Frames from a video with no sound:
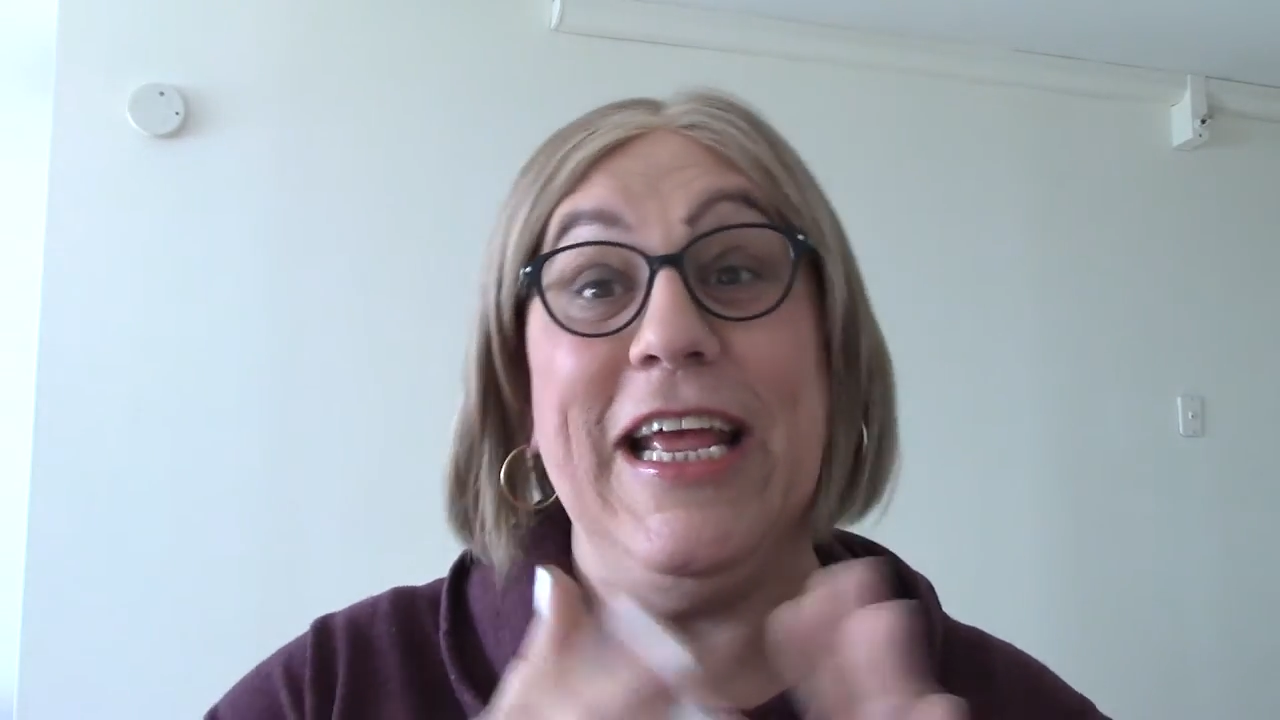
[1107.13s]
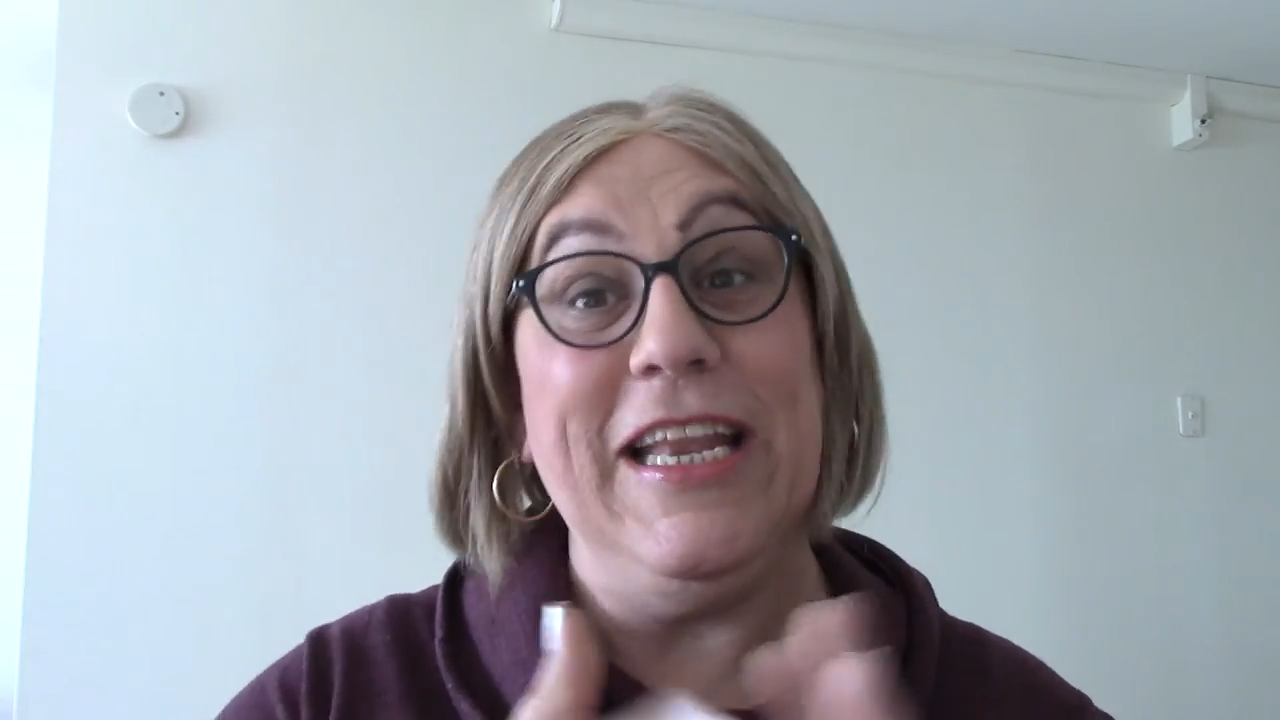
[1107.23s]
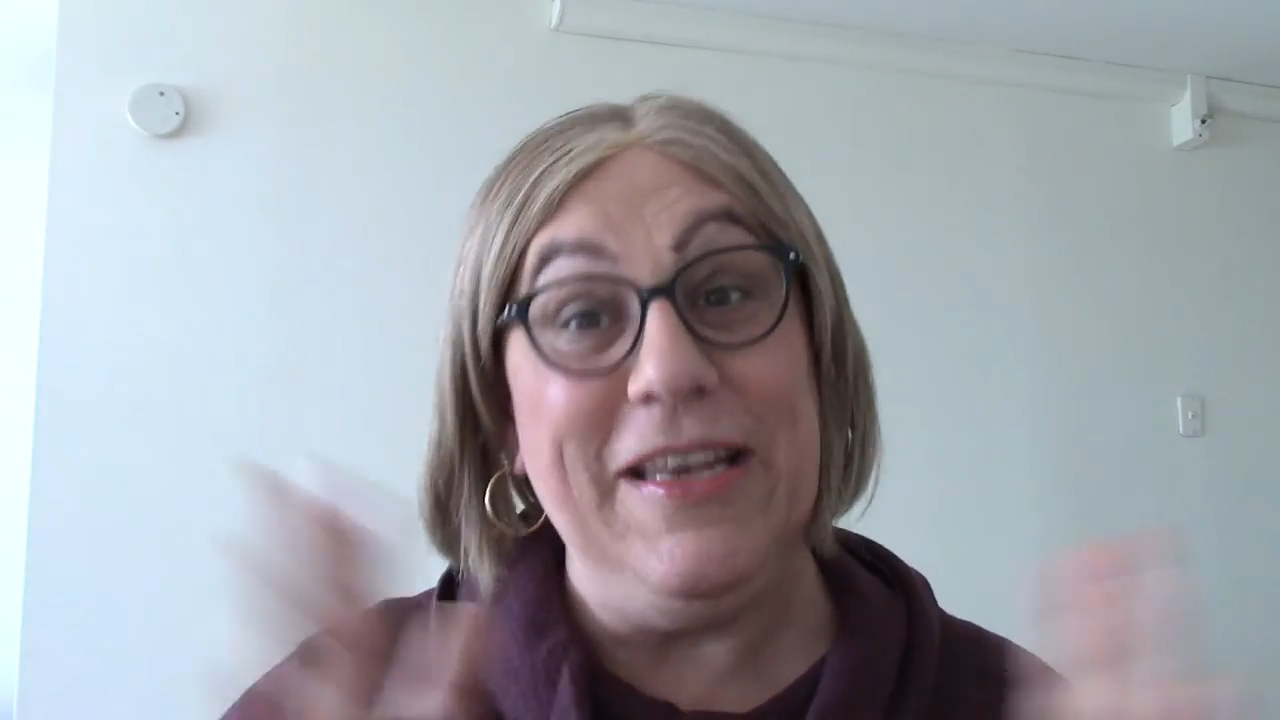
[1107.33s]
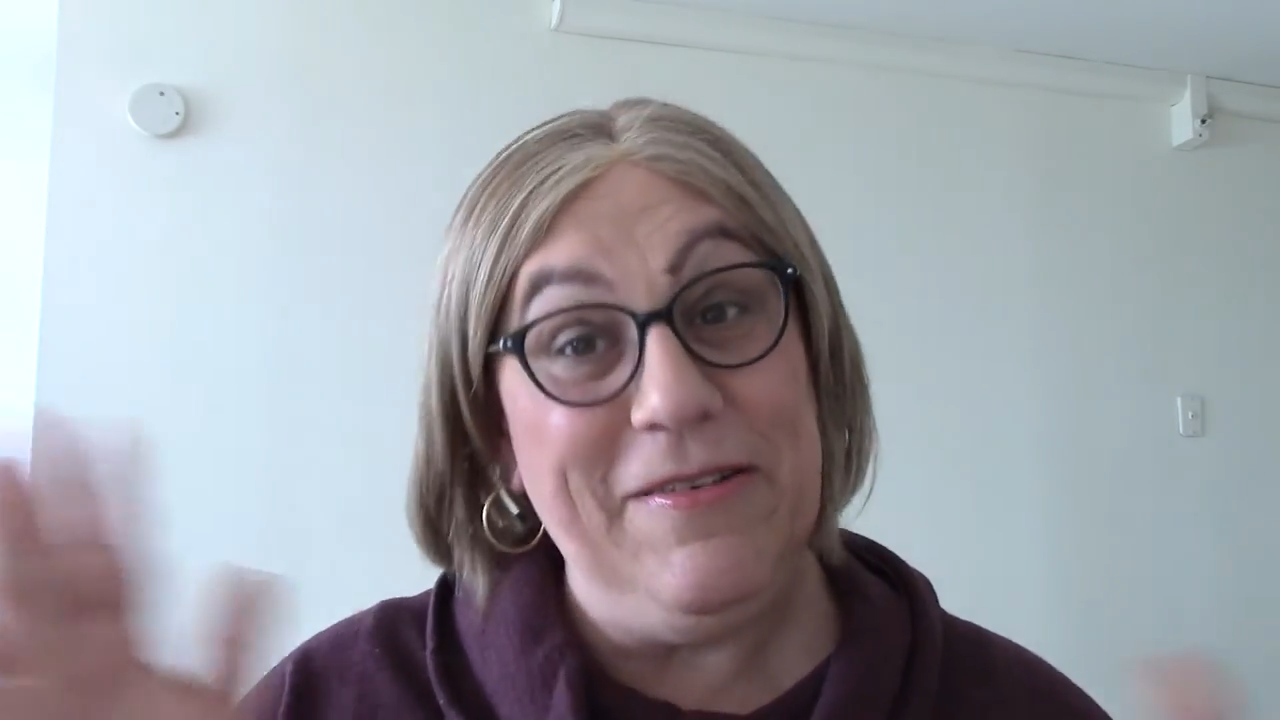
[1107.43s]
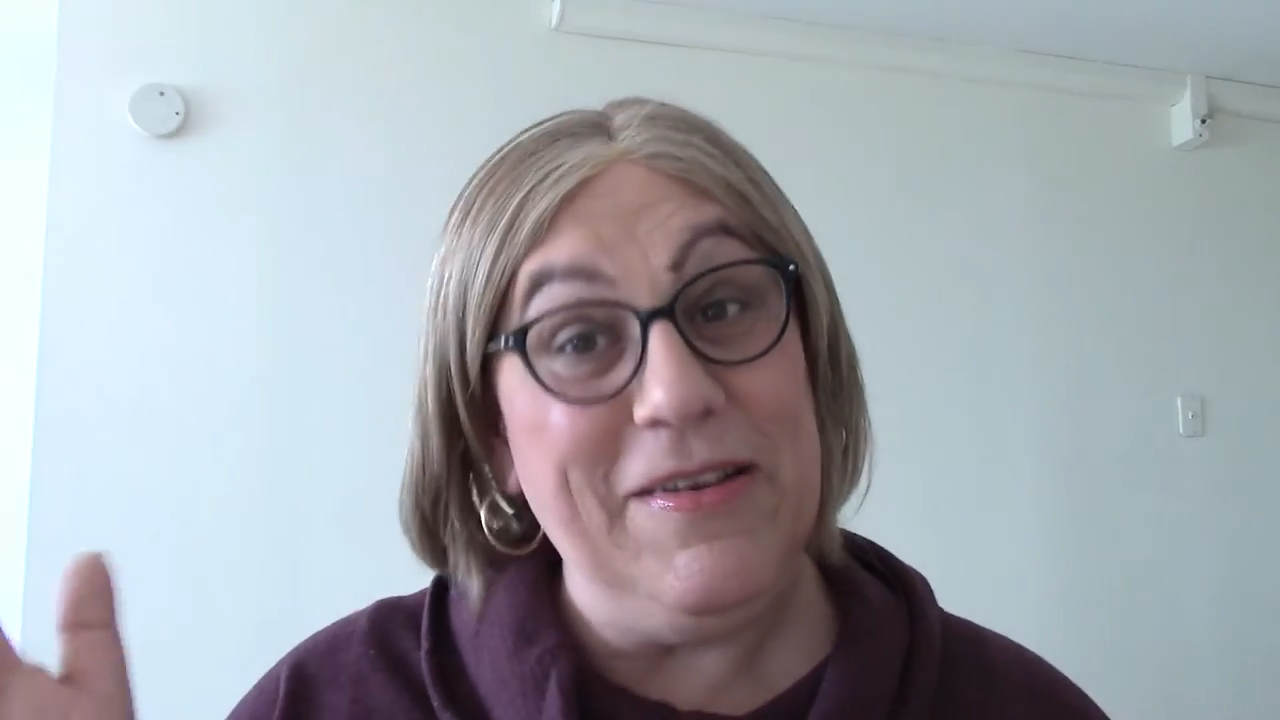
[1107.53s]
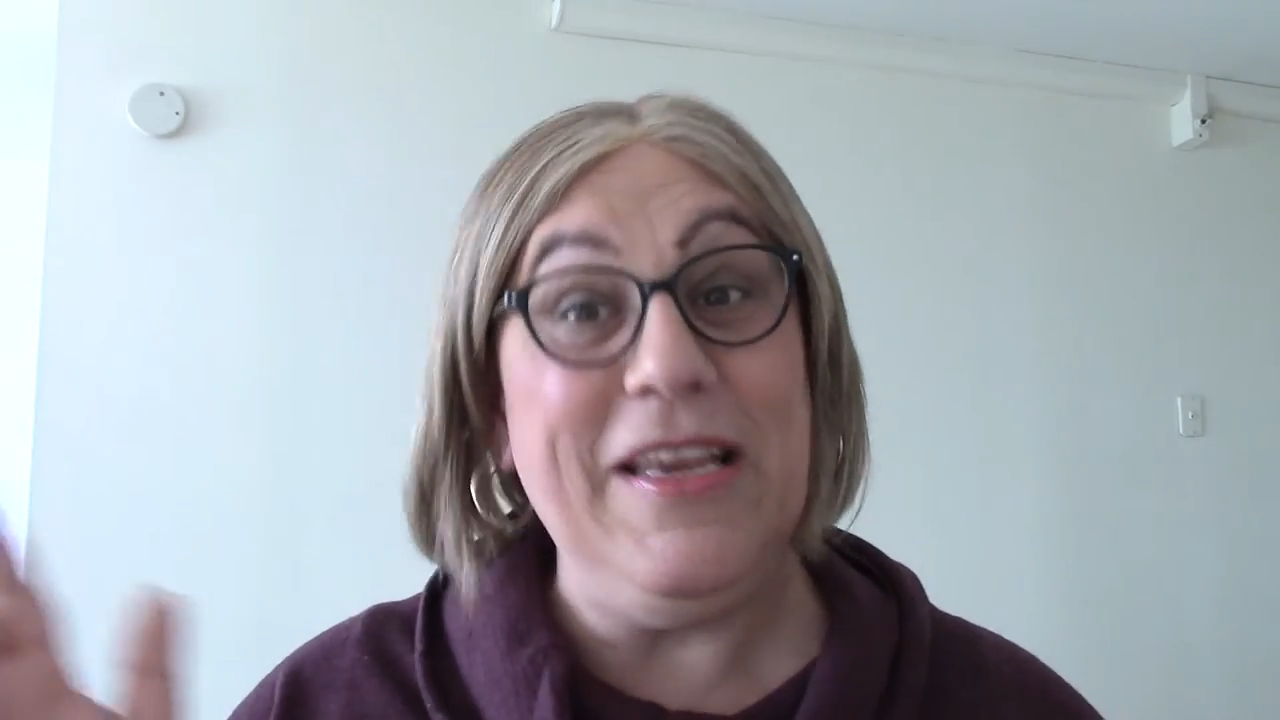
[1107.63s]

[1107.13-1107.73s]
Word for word: And